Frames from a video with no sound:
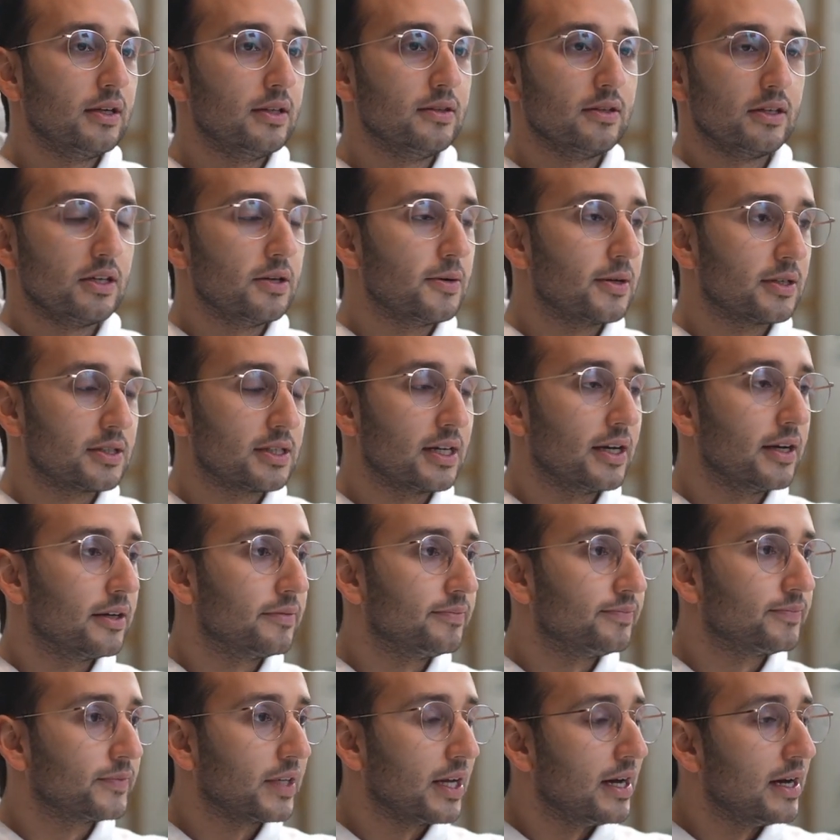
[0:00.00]
In the US, yeah.
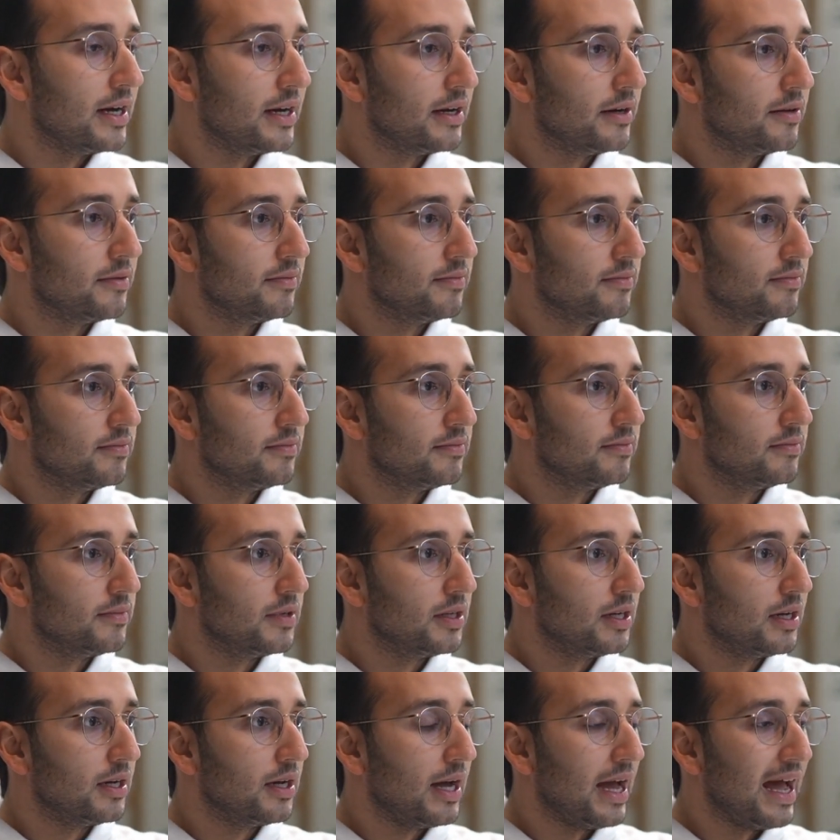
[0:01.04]

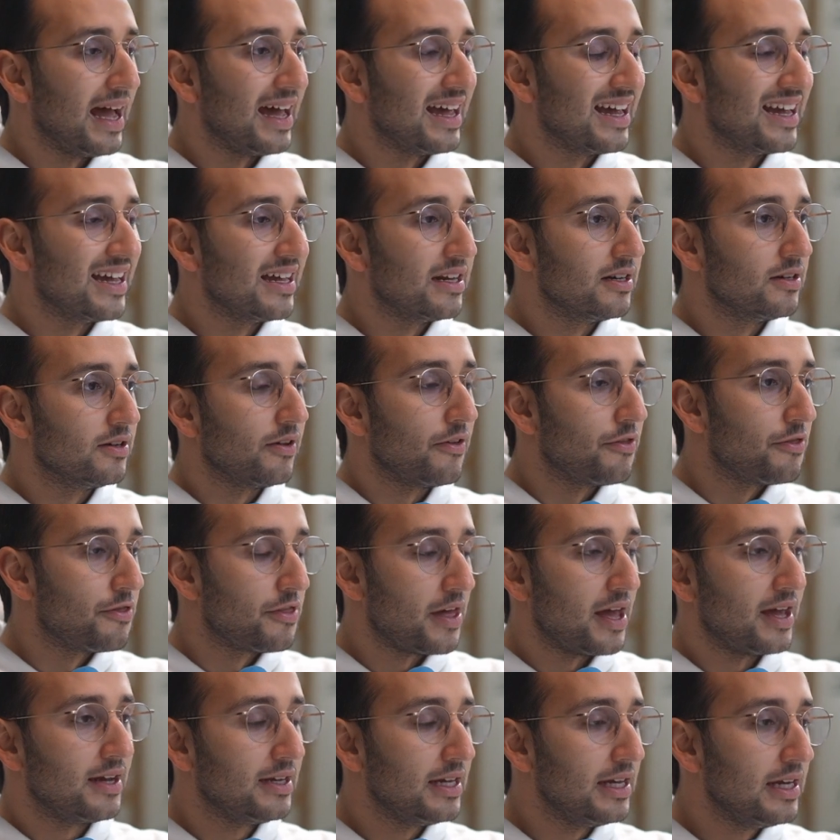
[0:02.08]
And
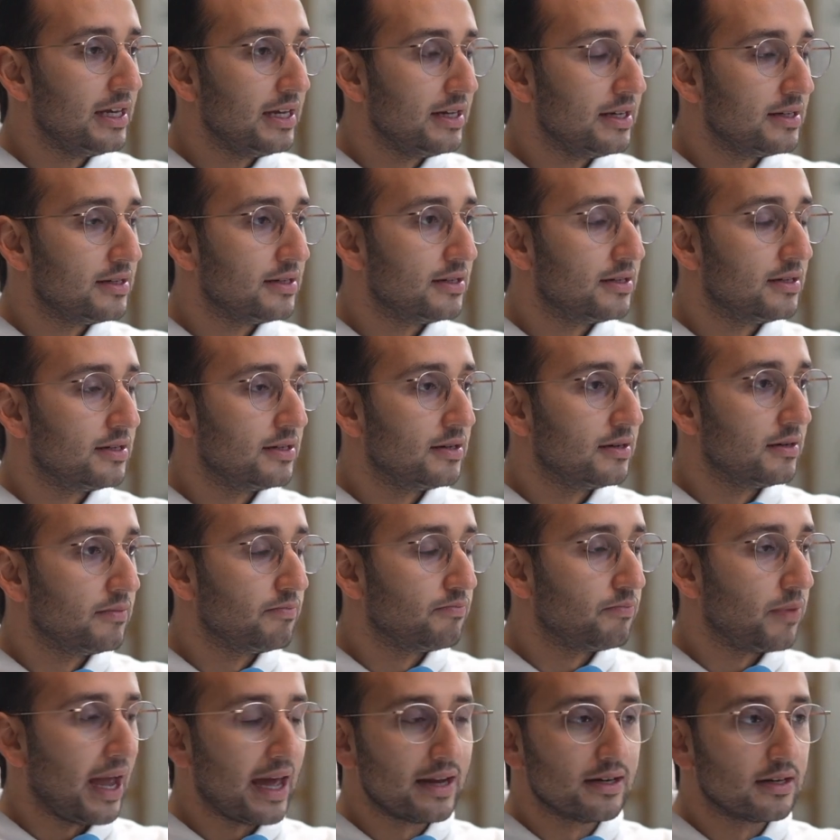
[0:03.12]
then he
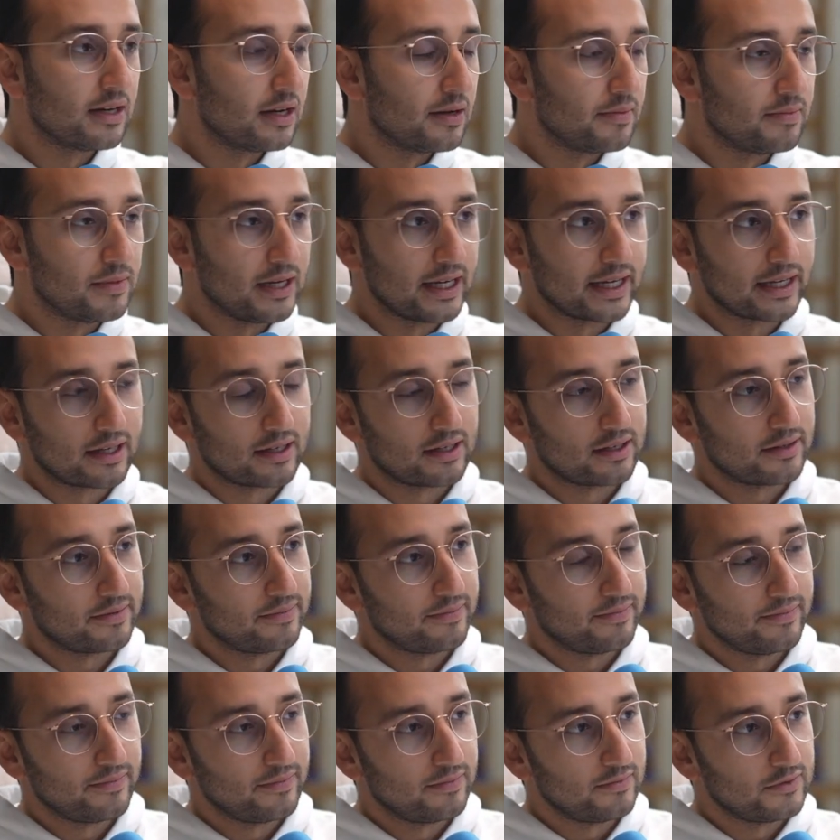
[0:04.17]
ended up like
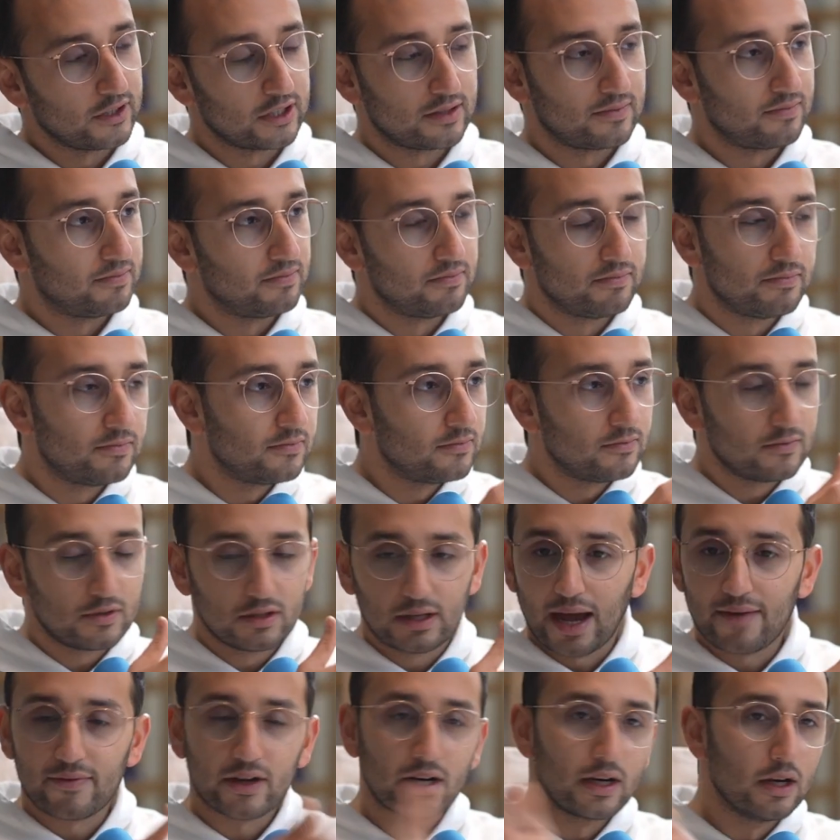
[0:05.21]
just
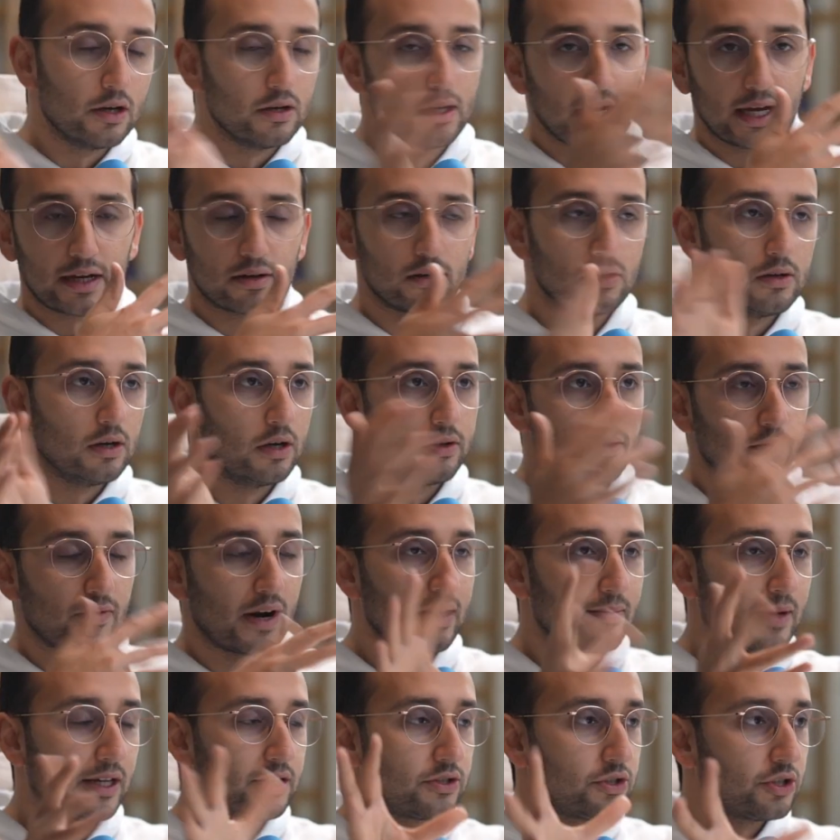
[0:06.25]
having like a load of
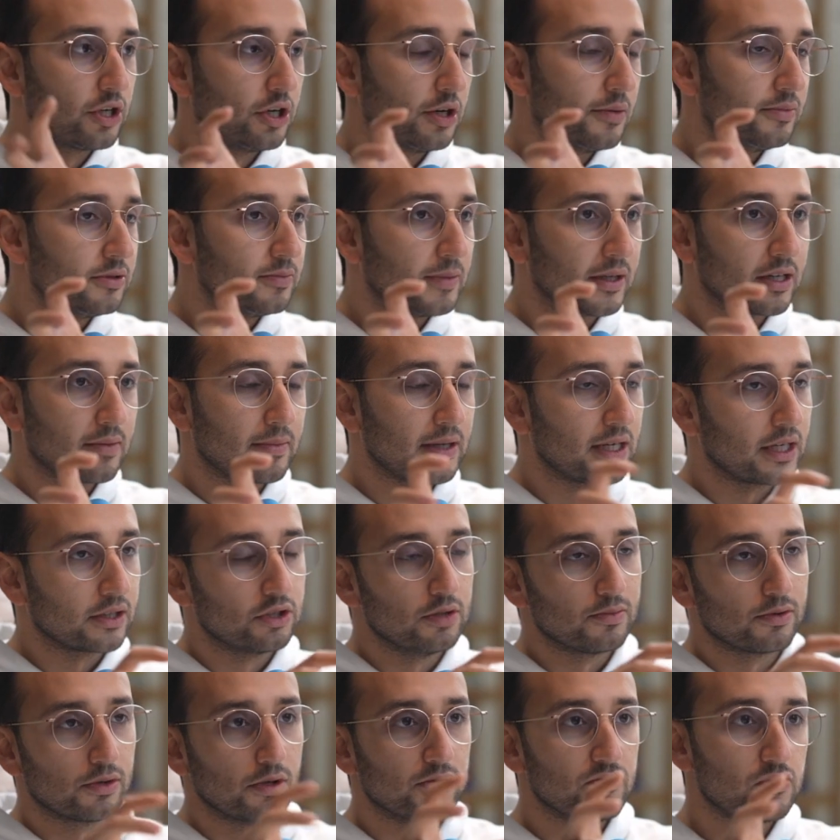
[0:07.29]
random ass jobs, becoming like
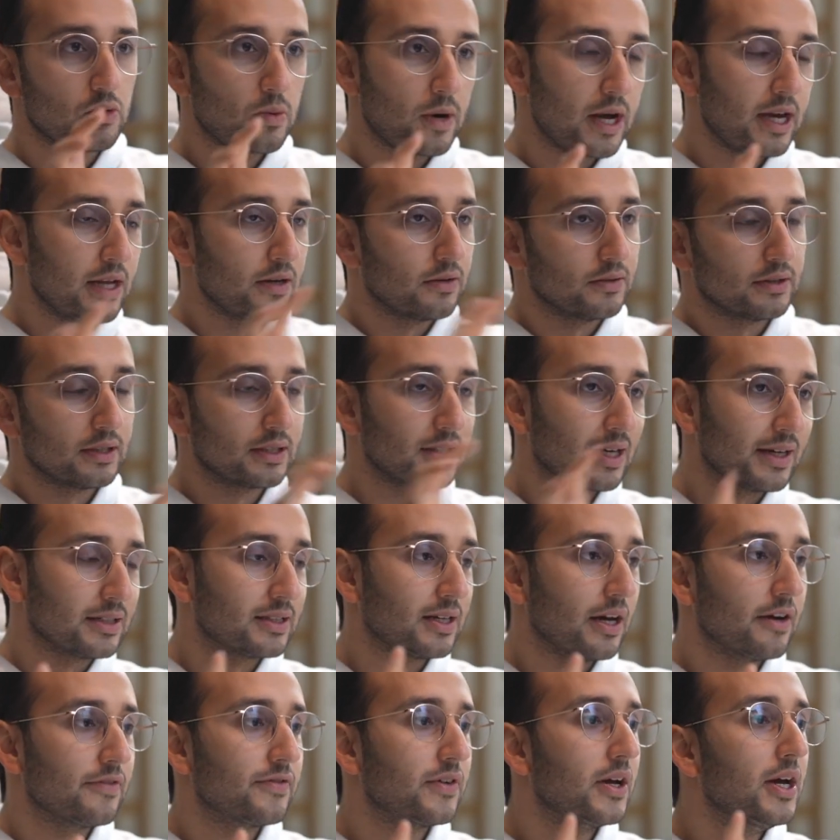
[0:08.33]
super overweight, all this kind of
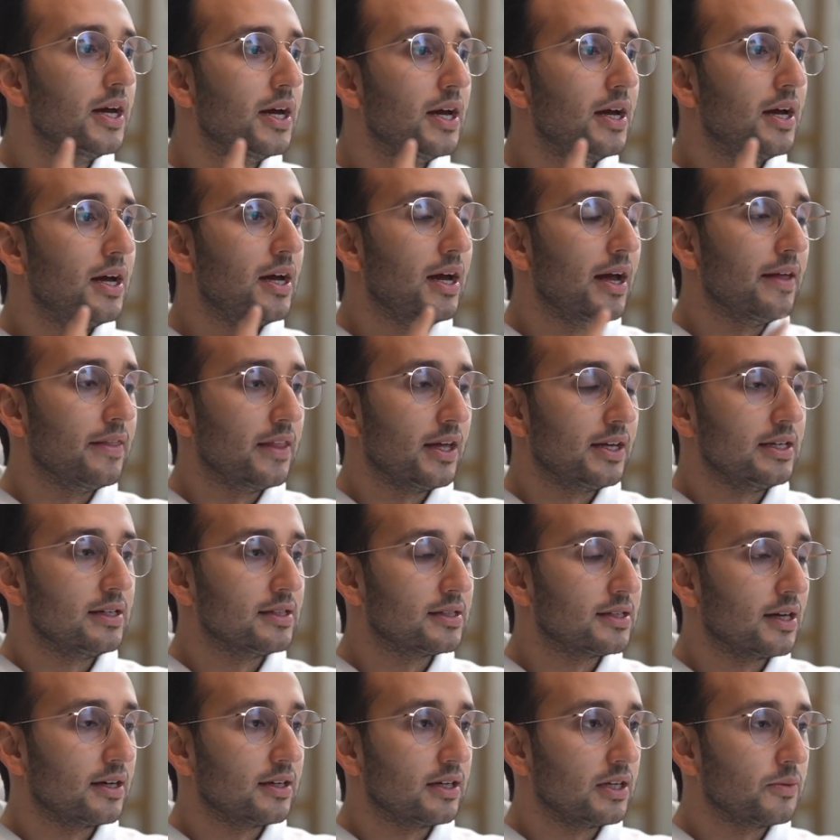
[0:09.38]
stuff. And then he
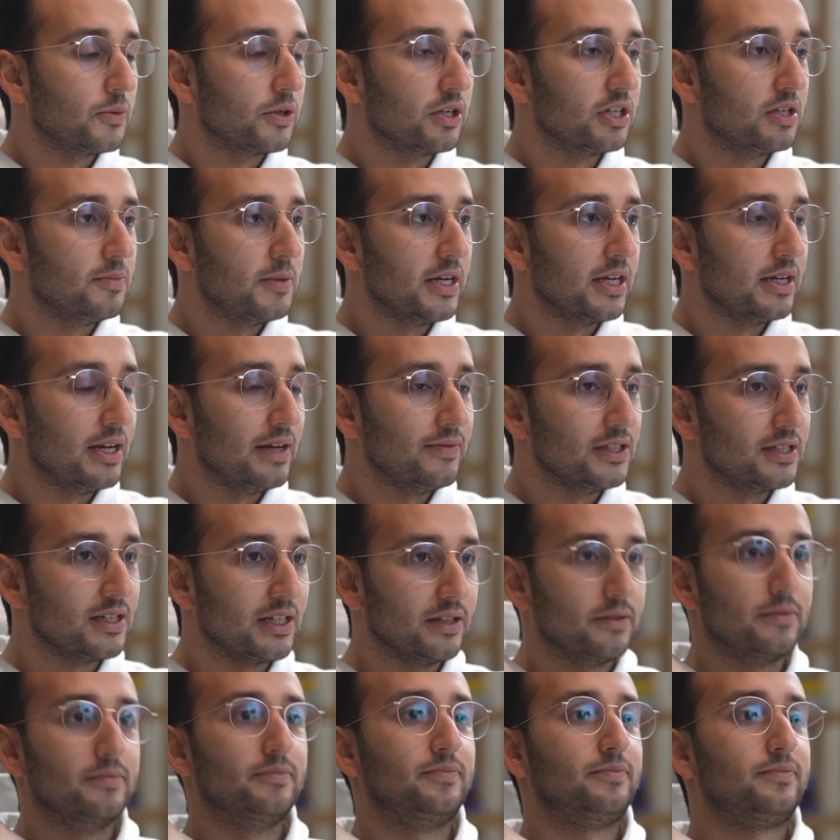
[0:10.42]
decided he wanted to be a Navy
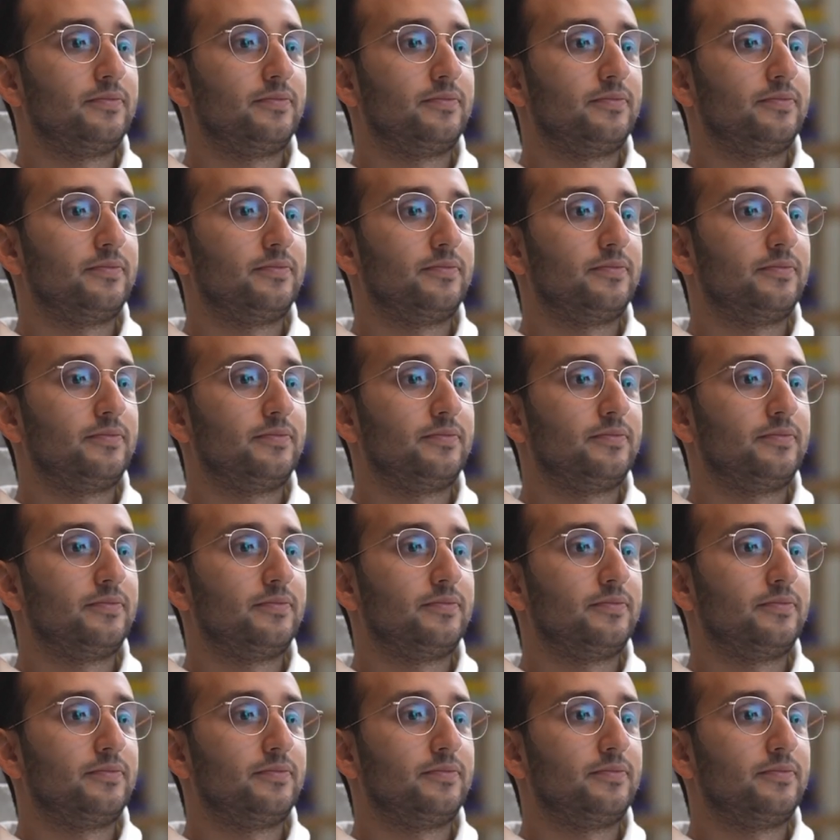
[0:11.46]
SEAL.